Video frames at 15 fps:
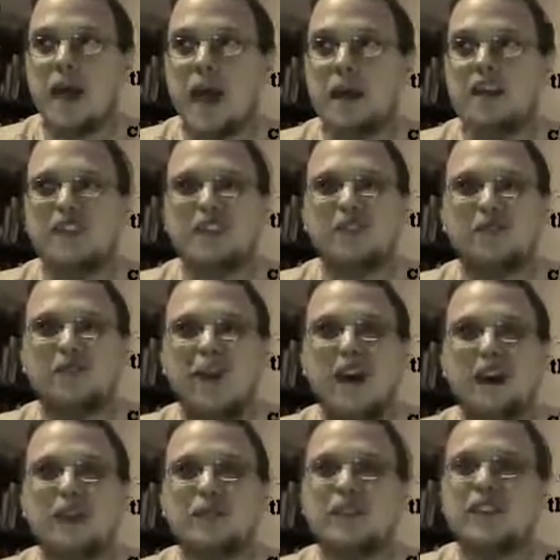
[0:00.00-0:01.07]
And he's
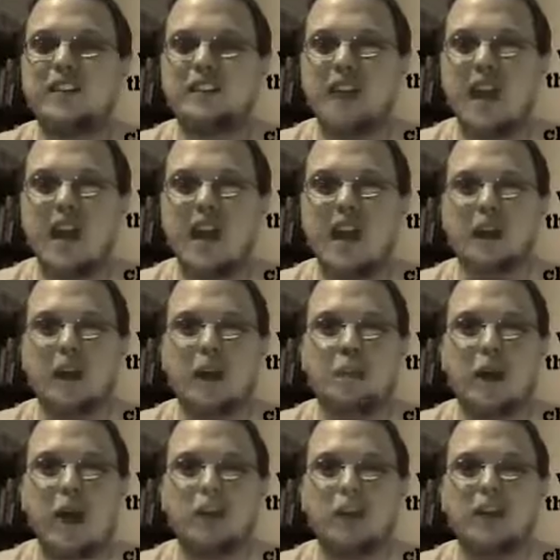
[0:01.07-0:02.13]
effectively saying
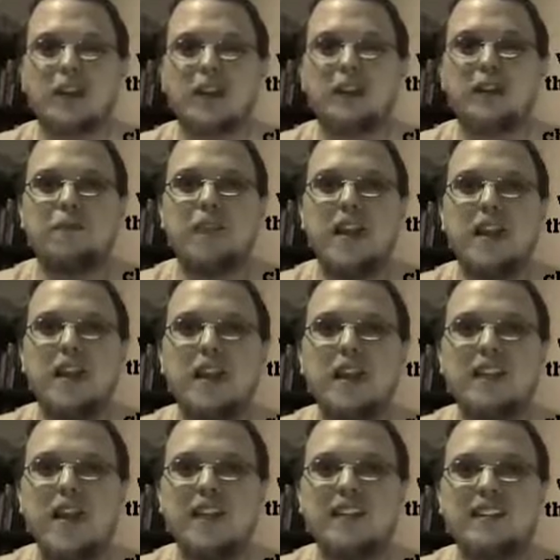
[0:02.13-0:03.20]
that by participating
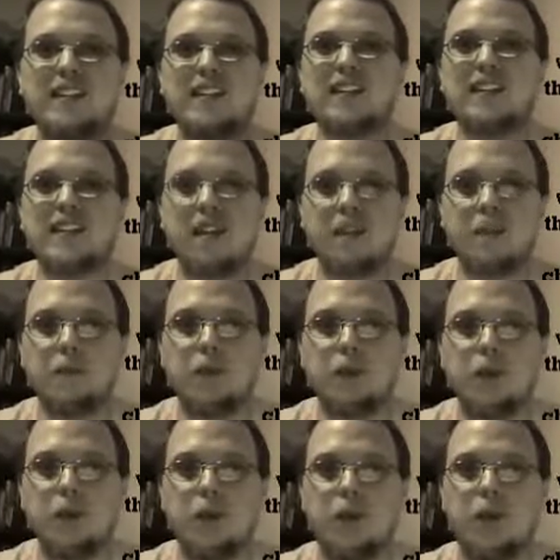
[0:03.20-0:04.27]
in that system,
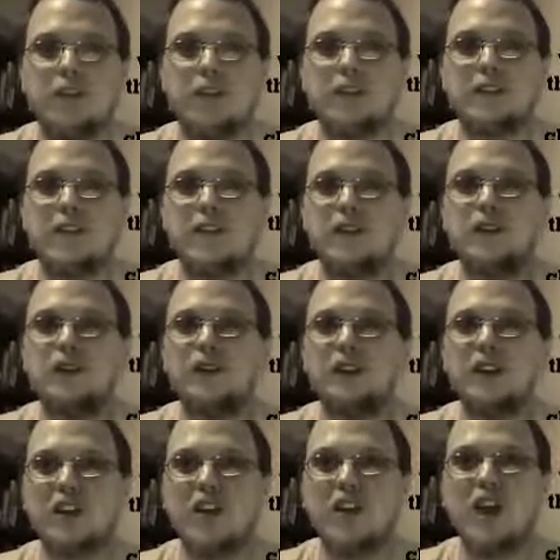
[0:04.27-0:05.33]
Corinthians that do
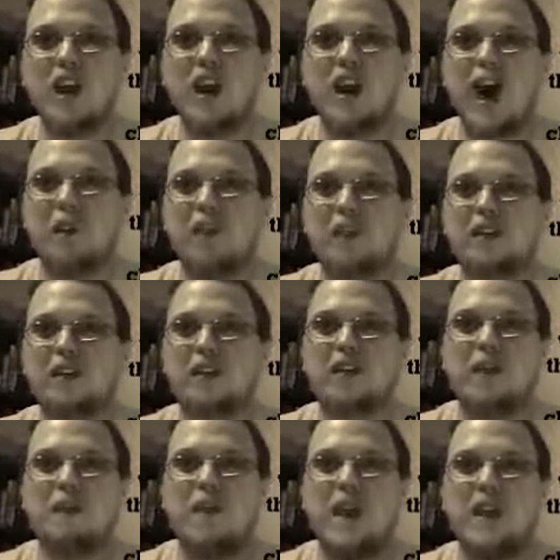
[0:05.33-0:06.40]
so are
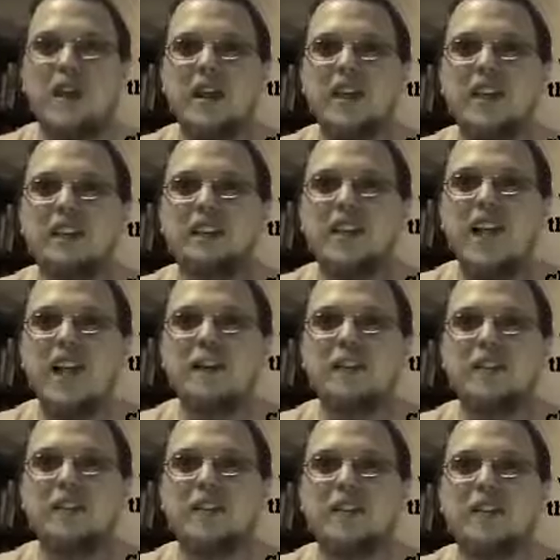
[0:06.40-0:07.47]
participating in the same
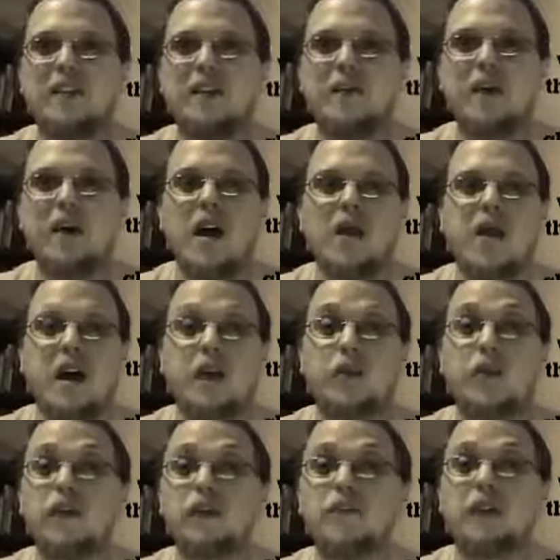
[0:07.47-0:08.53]
system that
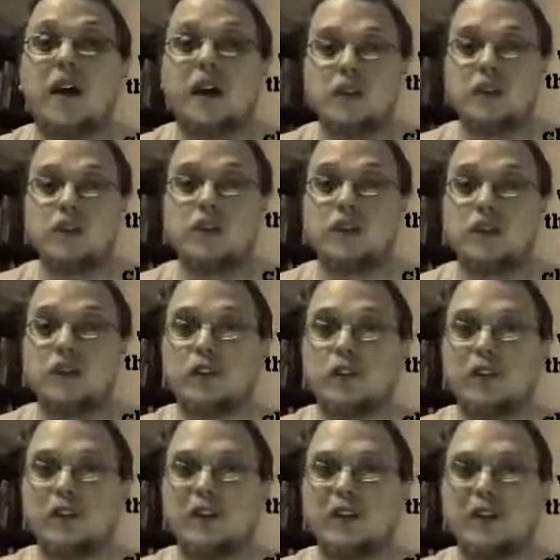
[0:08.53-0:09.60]
crucified
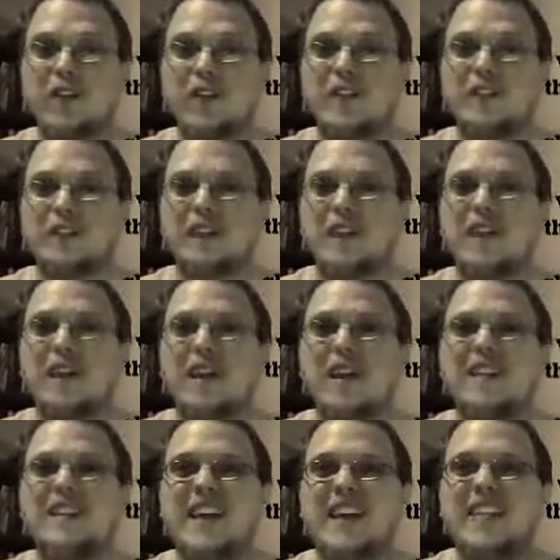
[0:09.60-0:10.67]
Jesus. So
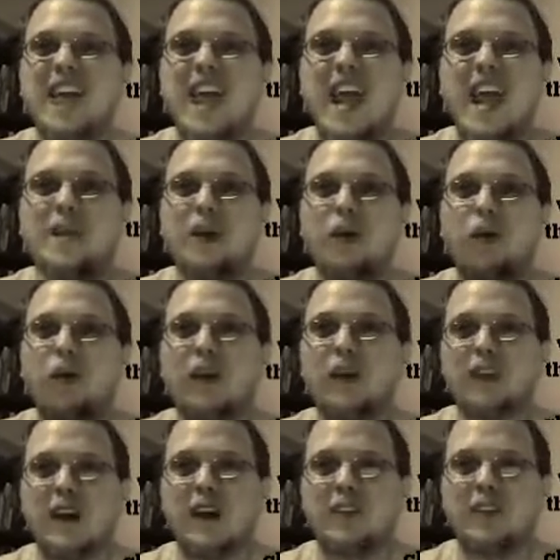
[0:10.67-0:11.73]
he takes aim and
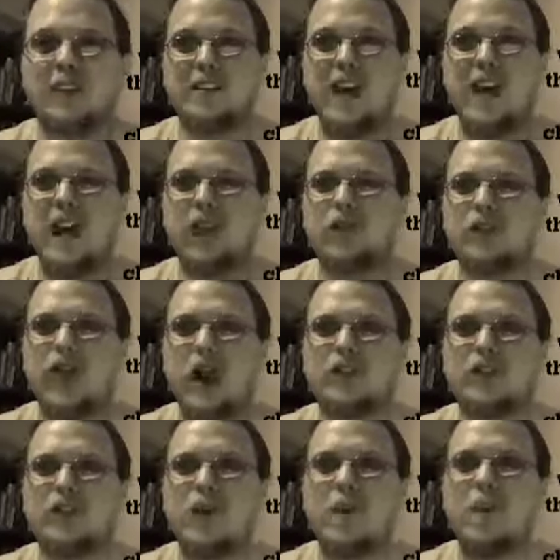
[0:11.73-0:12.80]
criticizes that and
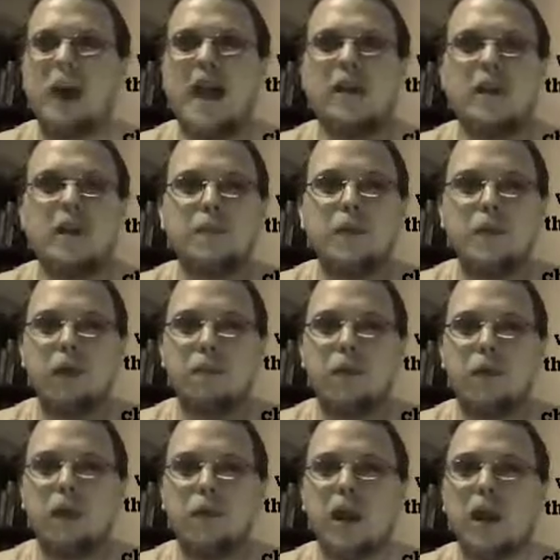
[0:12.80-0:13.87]
tries to remind them in that
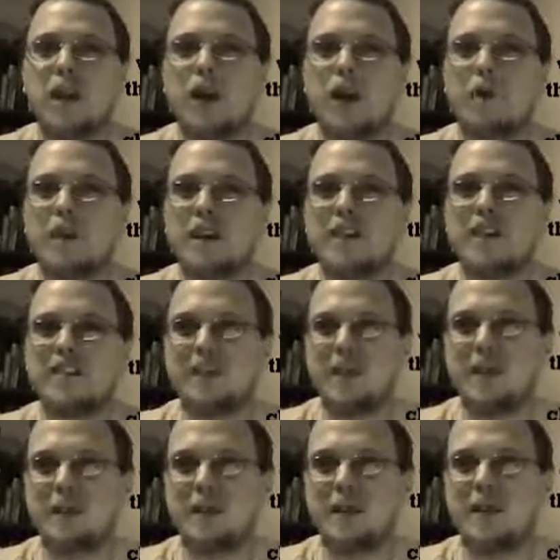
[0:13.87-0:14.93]
programmatic opening
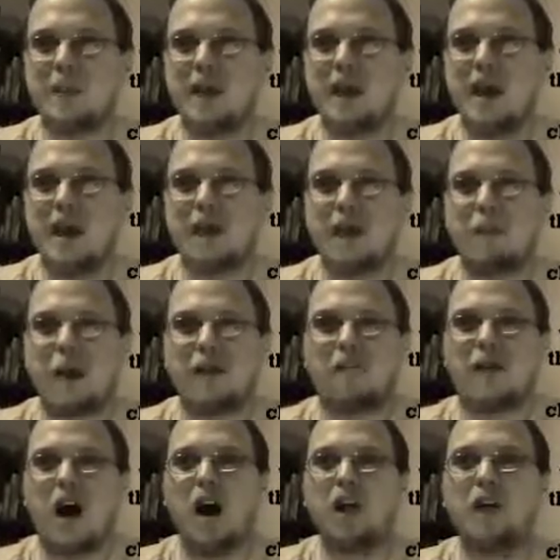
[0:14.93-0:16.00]
statement that by
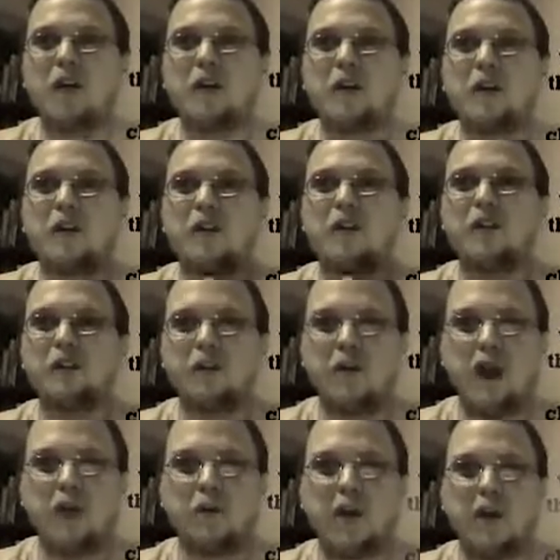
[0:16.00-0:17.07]
following the
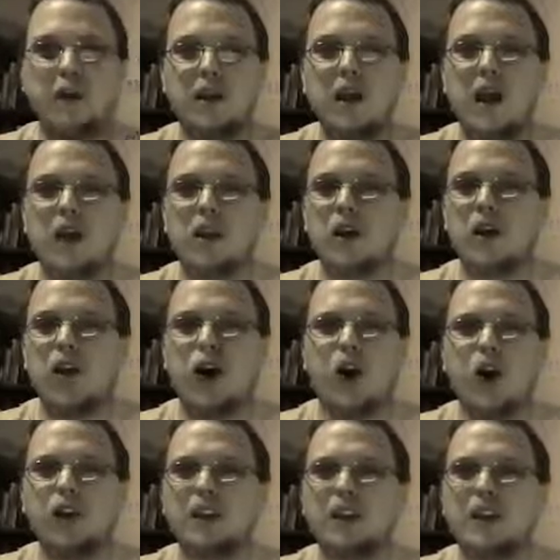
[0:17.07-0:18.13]
crucified one, they're
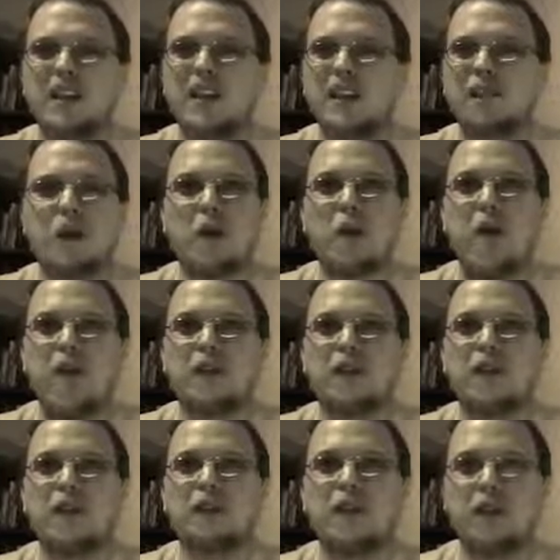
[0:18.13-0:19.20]
called to a different way of
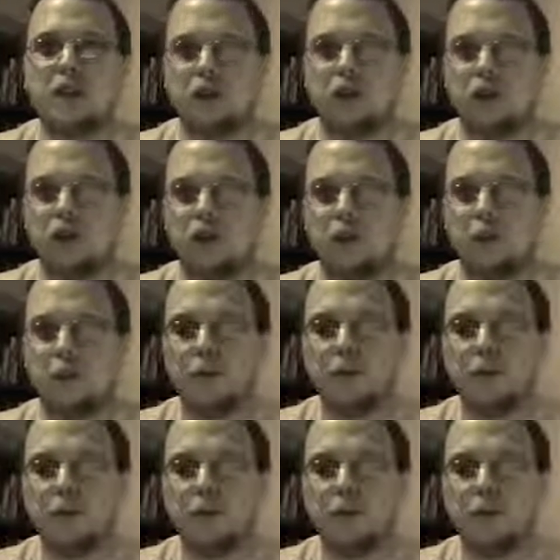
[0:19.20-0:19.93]
living in the world.